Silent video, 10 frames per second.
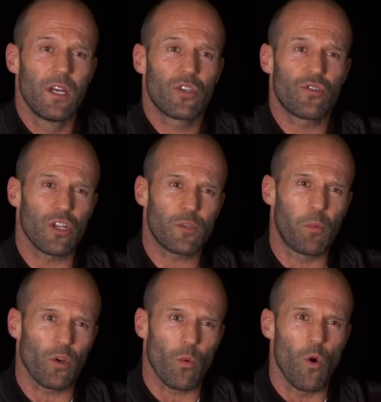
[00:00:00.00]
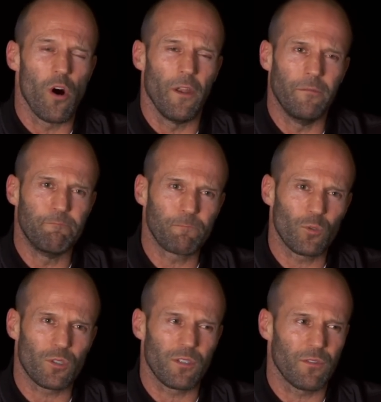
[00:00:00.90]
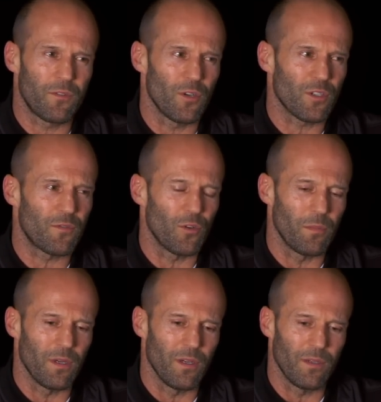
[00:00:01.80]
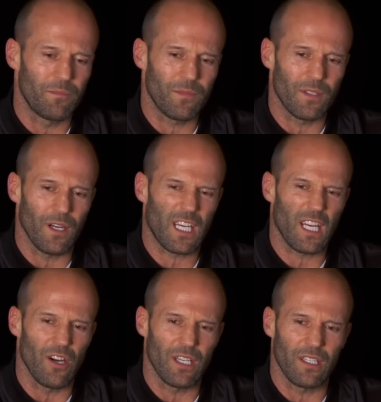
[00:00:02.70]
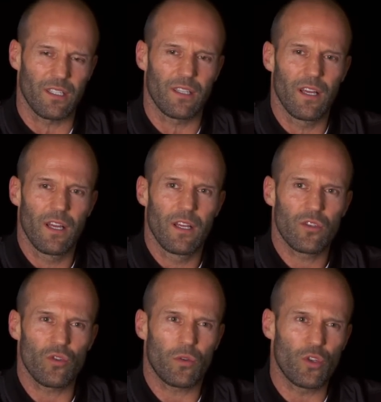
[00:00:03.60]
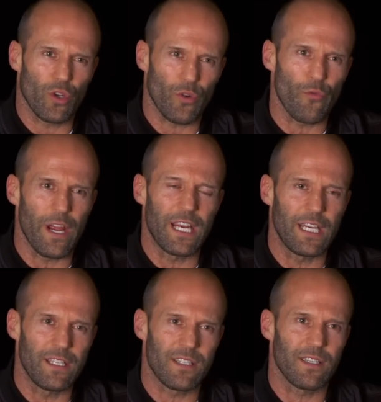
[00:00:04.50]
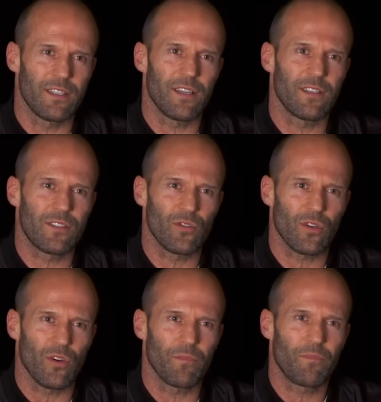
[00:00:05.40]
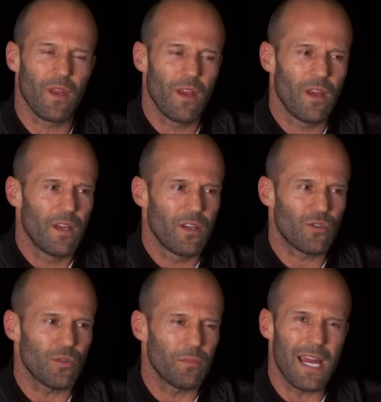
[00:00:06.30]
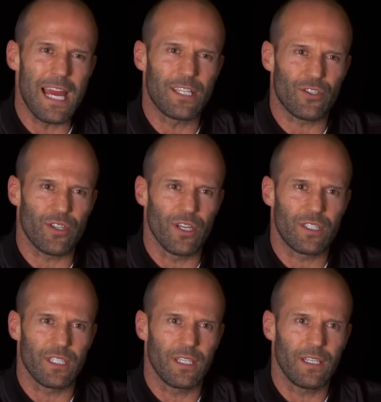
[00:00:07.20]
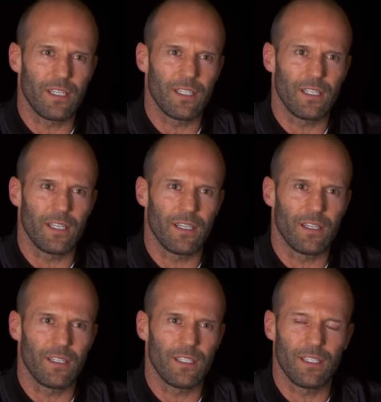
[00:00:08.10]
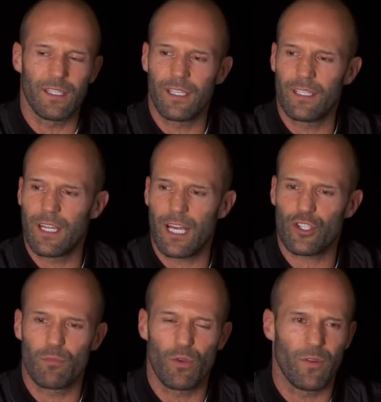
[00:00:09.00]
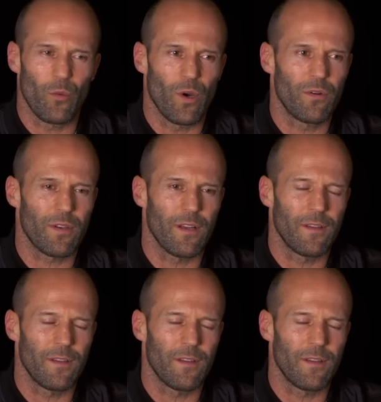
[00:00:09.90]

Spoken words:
Transporter One was the first film that I kind of sort of took the reins and sort of got sort of my hands dirty in the action movie world.